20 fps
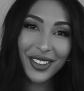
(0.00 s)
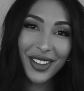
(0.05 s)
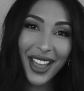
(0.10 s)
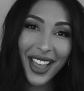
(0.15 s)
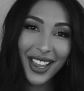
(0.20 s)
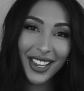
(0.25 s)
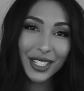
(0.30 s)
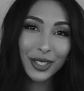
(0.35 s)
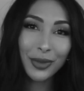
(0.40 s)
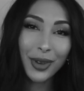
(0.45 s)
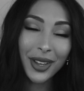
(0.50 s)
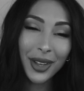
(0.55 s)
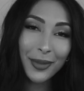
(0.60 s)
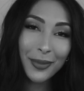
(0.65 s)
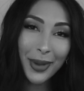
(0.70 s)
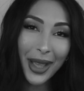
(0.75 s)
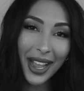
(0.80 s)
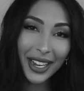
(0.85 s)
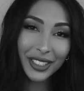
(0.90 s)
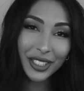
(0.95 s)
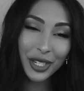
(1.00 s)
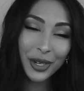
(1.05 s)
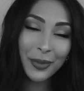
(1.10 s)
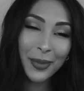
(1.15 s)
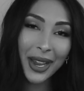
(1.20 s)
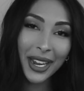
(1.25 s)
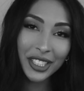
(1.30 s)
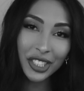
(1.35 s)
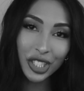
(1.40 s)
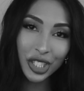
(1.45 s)
you guys, welcome back to
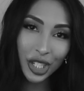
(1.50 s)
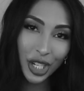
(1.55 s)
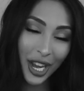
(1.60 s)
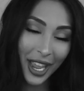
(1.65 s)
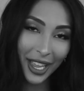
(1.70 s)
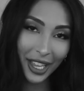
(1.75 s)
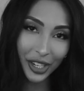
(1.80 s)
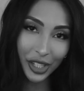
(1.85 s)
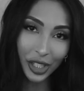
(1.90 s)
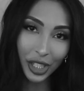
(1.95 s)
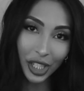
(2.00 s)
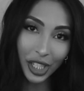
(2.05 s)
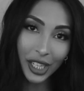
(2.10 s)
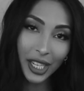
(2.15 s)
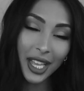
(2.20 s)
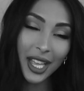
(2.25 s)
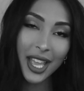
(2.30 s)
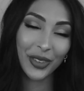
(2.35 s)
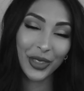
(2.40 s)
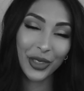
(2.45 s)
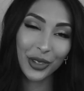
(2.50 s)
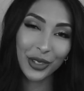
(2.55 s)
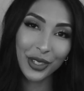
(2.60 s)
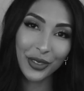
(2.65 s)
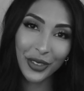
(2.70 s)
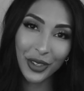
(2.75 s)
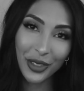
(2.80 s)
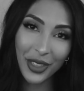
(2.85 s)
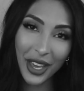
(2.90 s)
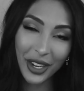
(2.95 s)
my channel. For those
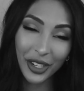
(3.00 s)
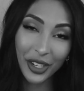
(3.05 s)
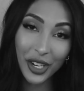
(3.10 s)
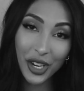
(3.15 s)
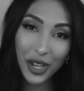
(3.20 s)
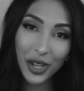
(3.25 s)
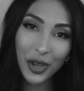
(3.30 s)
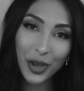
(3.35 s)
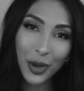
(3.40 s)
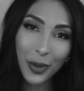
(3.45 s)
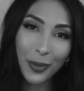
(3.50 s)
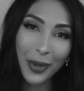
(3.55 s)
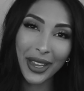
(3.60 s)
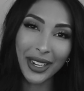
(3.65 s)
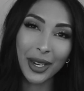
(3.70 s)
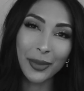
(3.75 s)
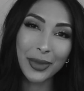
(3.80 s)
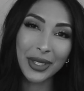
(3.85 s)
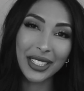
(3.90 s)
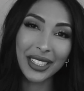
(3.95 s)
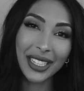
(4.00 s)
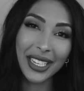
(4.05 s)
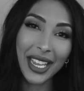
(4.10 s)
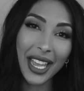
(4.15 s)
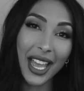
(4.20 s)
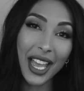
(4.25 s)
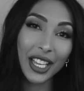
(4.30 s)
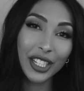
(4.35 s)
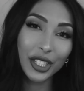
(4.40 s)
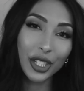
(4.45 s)
of you that are new, my name is
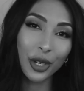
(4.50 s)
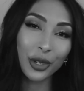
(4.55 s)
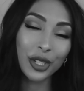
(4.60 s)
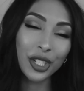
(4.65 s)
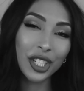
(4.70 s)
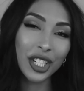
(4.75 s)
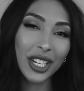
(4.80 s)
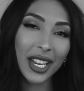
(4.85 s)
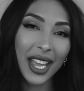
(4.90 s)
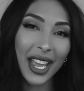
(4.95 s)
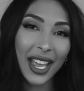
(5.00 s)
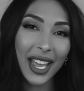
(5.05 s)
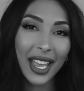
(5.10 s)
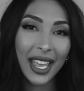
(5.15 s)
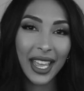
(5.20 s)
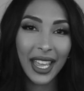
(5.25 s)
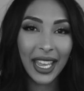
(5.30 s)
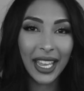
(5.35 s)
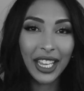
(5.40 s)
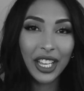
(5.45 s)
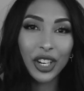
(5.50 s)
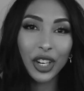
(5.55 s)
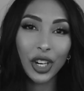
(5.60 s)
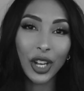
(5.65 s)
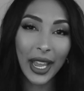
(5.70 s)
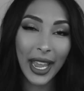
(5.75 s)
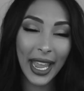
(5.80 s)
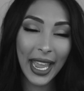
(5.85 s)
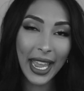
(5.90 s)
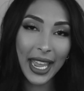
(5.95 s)
Leah Toshia. Hey girl,
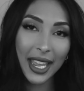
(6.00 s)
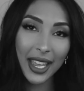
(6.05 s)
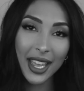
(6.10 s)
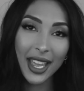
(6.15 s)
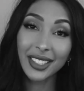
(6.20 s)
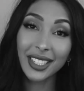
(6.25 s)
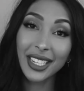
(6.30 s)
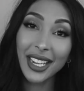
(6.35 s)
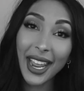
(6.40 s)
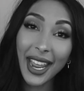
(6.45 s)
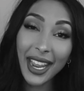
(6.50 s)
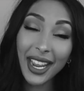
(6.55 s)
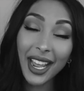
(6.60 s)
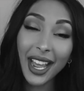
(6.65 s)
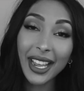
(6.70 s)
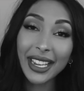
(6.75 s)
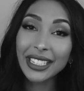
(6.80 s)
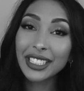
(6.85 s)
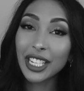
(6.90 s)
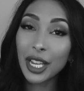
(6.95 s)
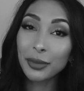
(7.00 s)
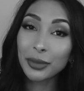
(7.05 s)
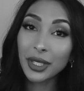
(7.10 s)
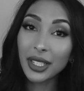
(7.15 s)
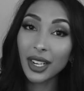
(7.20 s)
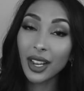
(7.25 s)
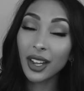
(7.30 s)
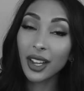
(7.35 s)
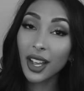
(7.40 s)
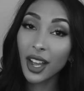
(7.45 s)
hey. Today I
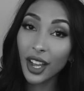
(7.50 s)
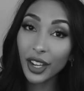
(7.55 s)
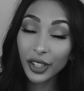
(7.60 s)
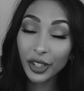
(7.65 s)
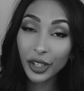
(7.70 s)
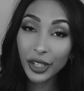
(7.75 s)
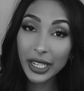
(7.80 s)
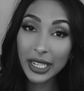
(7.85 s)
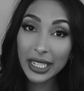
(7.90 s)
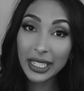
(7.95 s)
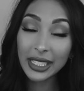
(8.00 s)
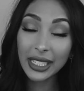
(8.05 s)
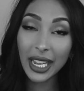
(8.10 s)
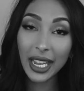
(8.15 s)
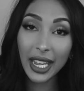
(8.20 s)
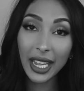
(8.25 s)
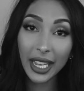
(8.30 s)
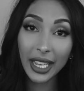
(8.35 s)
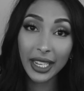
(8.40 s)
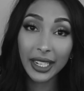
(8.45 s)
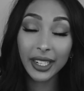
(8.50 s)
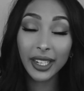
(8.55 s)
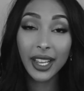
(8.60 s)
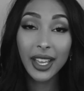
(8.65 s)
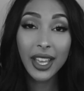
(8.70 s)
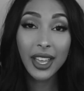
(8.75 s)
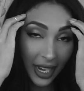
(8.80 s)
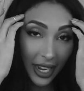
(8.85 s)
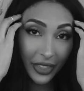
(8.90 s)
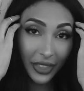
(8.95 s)
attempted a cut crease and
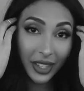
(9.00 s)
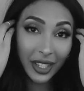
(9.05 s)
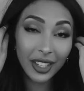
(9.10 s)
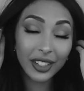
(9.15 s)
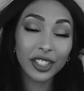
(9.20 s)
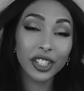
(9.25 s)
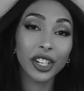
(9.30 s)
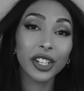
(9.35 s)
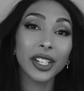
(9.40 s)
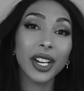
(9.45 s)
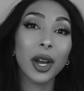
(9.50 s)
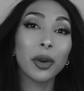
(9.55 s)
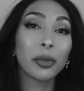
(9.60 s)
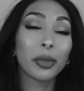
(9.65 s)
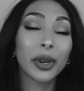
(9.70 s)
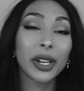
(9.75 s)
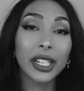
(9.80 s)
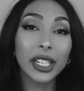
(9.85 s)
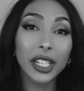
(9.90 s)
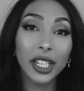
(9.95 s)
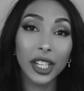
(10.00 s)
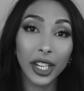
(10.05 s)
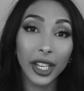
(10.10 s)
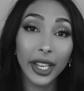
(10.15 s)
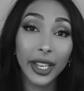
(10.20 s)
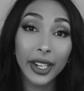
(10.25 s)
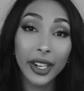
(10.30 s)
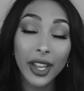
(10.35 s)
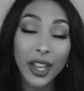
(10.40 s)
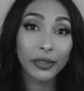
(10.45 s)
I think it turned out pretty
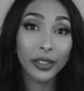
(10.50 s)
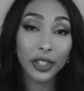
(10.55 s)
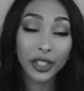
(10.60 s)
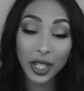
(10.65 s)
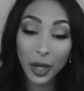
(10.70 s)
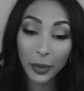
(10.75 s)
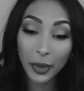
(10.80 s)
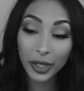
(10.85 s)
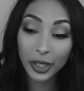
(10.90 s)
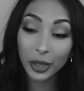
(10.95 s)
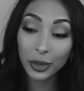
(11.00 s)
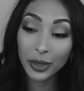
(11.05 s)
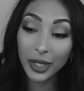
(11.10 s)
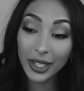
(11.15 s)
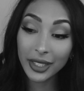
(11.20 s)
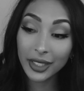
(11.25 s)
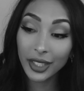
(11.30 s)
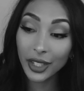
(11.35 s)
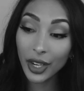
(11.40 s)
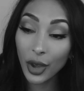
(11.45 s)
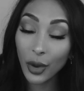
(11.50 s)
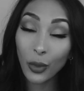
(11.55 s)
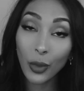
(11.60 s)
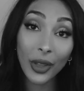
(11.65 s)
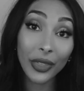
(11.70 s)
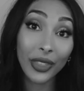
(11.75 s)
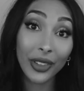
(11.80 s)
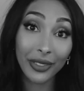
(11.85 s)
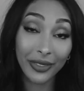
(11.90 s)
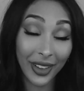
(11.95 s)
good for someone who doesn't know
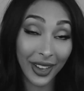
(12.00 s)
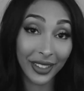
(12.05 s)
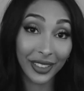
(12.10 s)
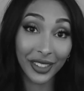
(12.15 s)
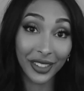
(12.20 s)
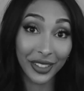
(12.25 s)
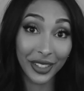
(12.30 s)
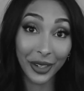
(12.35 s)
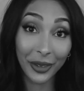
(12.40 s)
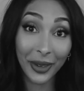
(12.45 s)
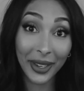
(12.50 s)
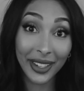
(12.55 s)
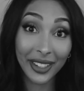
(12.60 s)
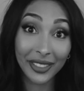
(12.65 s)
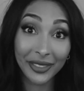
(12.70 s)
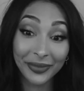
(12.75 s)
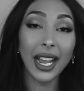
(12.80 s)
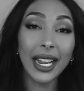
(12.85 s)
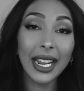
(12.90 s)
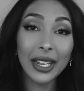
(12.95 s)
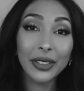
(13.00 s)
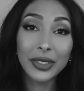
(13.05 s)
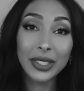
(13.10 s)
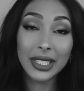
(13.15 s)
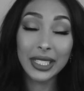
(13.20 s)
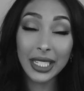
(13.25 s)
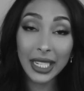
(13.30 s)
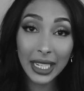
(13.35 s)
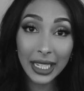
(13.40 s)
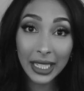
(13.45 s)
what the f they're doing. I have
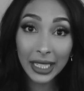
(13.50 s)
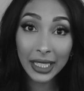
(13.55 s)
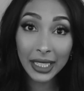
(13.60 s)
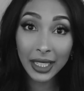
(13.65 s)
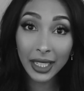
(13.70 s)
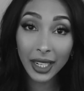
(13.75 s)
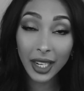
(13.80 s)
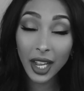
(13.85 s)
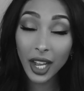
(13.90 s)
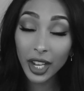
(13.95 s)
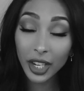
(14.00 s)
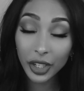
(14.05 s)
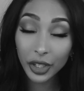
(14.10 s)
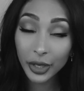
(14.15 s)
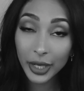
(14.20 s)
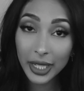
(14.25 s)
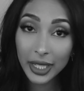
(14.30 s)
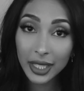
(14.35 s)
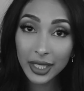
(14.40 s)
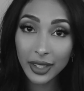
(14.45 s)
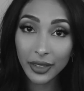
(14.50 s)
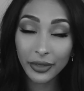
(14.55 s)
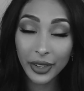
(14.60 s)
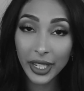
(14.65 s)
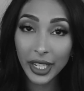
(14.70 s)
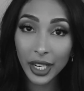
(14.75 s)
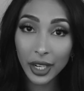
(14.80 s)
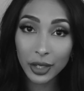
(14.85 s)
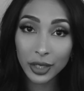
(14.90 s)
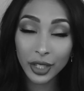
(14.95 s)
seen cut crease
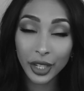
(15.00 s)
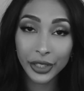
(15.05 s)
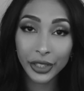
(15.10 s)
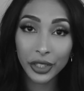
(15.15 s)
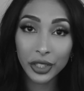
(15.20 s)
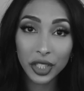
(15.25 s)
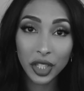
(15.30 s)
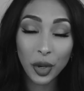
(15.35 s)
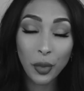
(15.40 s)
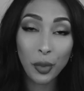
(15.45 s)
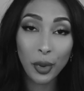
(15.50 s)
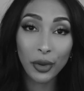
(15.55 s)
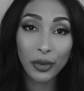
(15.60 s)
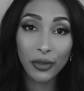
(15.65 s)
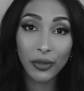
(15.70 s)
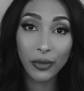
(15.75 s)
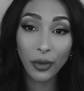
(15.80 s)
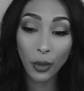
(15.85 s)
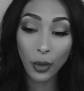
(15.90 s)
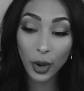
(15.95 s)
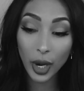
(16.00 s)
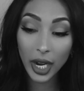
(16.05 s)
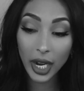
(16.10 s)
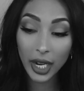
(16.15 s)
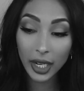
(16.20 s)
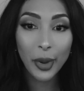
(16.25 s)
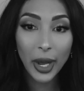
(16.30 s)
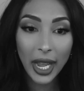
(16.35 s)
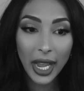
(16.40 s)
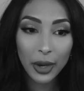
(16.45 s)
videos on YouTube
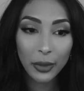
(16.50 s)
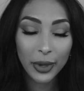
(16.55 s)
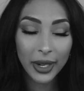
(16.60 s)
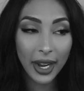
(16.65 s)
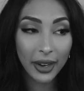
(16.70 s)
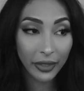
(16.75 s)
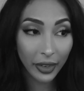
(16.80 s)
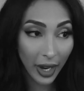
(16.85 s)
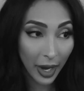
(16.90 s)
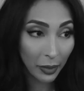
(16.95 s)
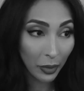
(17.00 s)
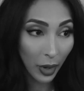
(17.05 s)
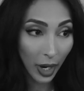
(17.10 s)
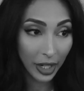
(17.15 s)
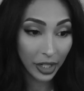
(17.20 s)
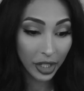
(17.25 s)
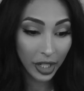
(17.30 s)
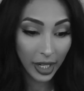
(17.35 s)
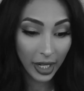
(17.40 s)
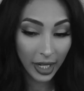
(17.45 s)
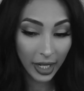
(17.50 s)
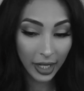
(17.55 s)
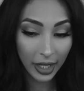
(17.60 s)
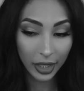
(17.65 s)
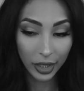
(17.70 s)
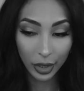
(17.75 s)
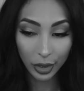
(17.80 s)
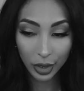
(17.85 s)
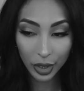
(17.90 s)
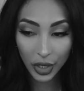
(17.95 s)
before, but whenever I'm watching
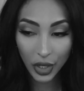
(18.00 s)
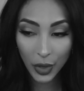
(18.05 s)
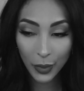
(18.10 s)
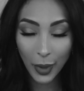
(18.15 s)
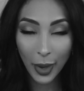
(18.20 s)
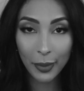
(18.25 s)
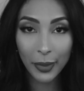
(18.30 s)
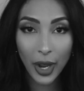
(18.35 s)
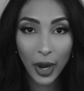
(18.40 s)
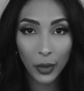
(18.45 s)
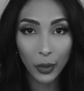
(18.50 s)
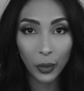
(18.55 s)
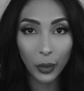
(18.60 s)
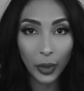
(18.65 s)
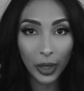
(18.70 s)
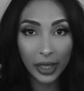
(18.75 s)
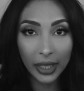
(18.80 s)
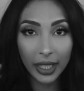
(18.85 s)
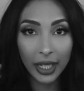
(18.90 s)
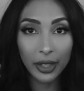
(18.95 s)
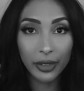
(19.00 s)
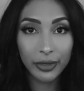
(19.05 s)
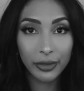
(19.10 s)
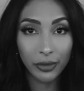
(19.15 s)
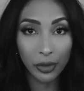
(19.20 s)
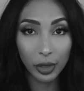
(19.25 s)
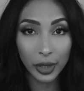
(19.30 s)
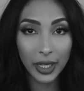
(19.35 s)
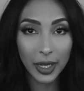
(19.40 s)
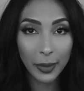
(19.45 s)
YouTube, I'm not really
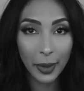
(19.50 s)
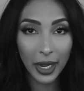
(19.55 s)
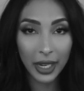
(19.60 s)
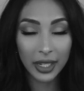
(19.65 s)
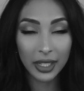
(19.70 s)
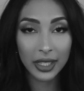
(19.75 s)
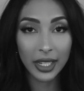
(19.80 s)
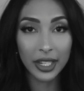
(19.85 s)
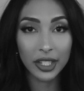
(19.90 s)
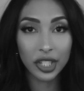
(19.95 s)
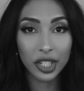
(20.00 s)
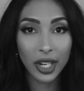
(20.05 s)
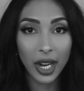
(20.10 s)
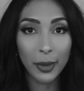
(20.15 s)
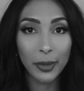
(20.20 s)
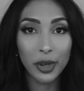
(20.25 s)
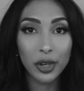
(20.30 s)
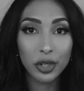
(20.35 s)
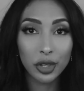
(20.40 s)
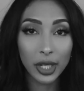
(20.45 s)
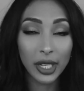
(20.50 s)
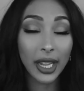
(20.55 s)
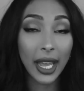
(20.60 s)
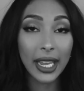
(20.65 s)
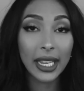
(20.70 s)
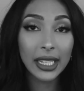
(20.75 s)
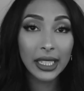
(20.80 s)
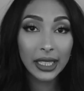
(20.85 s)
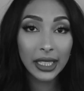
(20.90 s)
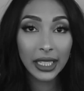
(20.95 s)
fully paying attention. I'm usually
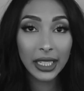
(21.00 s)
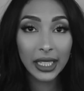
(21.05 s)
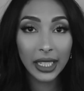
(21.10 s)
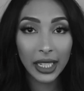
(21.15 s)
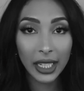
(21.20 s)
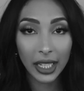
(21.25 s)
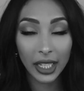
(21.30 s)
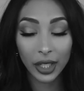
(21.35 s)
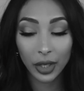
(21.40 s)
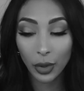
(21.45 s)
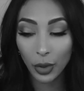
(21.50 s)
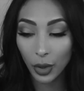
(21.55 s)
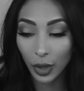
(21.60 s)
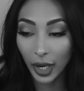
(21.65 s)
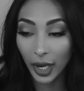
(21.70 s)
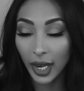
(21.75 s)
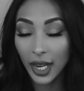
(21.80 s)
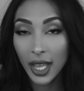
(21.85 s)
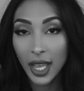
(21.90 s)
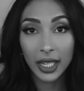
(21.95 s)
like cleaning or